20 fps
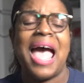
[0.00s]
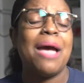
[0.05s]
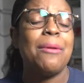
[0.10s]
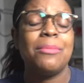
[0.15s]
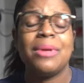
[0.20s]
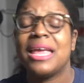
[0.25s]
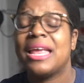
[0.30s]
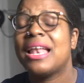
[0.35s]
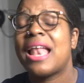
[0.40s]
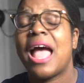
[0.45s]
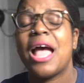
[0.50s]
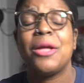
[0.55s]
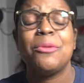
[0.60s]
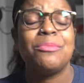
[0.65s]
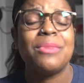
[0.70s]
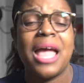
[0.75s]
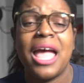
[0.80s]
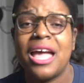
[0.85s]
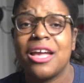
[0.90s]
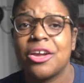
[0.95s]
I'm
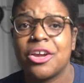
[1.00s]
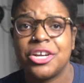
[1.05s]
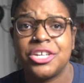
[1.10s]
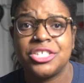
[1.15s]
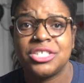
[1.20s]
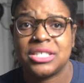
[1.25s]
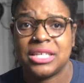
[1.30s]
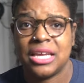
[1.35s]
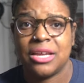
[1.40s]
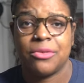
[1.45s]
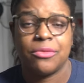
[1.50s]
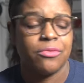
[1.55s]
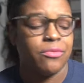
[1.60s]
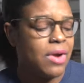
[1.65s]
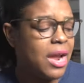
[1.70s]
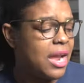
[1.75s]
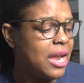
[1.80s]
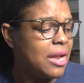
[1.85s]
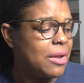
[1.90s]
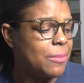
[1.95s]
not cursing,
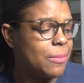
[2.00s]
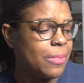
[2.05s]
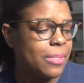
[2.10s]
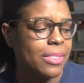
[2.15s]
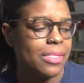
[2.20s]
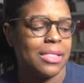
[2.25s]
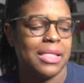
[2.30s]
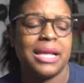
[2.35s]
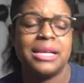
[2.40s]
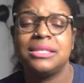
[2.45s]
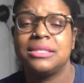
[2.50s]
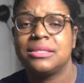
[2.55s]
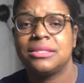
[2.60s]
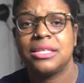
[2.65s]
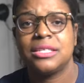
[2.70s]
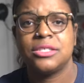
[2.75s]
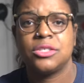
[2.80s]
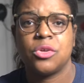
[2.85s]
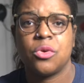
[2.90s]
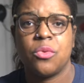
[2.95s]
right? That's
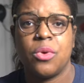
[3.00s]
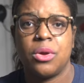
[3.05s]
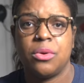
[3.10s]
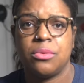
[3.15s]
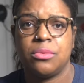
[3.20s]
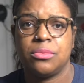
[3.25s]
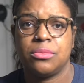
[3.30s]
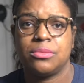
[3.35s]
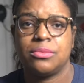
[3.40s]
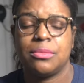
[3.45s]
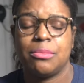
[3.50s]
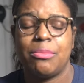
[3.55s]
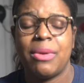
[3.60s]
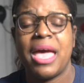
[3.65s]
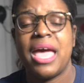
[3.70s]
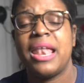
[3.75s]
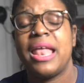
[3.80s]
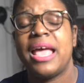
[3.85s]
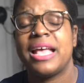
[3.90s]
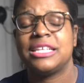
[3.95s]
the quote.
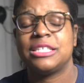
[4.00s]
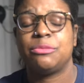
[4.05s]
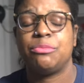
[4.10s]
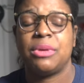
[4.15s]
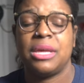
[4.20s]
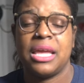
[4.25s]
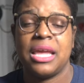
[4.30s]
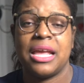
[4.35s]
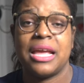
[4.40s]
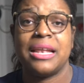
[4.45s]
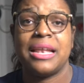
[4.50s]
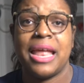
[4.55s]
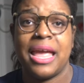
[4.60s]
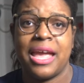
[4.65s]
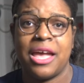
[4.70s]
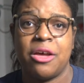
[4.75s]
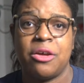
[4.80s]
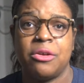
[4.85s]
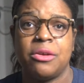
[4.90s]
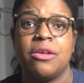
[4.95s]
Badass being a
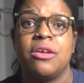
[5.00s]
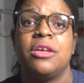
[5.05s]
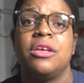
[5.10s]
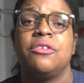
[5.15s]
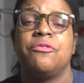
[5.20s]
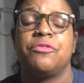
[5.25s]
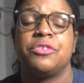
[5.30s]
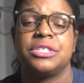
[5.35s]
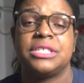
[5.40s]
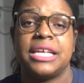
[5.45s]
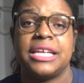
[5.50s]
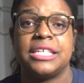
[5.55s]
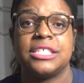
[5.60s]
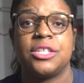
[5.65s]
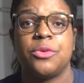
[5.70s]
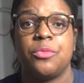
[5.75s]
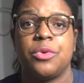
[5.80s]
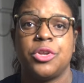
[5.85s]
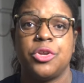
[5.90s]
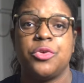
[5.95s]
noun for saying
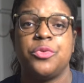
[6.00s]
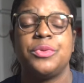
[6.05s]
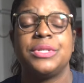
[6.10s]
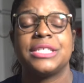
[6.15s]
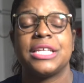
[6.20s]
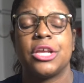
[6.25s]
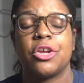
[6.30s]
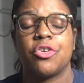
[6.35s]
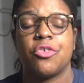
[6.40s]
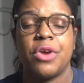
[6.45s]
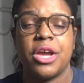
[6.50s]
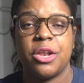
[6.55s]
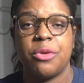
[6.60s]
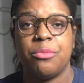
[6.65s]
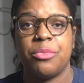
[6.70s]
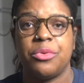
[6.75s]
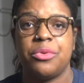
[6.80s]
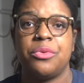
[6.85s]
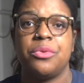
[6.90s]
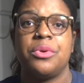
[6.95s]
someone who is
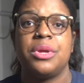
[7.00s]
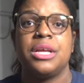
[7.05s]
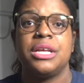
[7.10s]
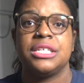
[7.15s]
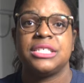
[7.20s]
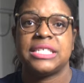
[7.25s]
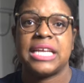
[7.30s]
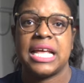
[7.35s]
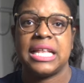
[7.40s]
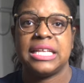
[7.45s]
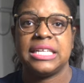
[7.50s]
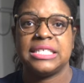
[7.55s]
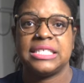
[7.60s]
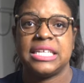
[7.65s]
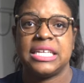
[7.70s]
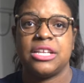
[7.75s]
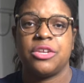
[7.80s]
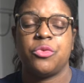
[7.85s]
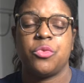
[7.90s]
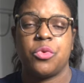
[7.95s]
incredible,
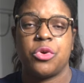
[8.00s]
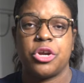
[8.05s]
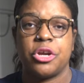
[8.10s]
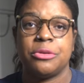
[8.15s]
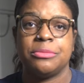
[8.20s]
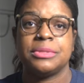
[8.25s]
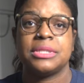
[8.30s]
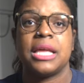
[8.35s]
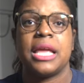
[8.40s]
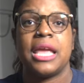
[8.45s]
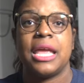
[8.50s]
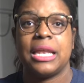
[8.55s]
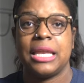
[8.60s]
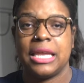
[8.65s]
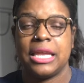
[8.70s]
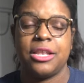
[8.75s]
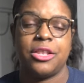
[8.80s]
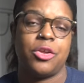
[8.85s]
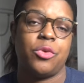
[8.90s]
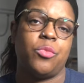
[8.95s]
challenging the norms, and
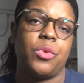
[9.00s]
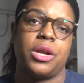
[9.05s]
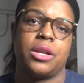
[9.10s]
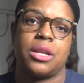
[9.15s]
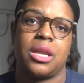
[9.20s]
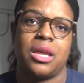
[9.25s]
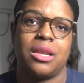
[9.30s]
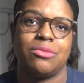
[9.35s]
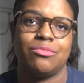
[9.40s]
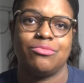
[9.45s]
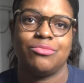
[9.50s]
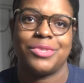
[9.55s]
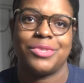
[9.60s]
getting their work done,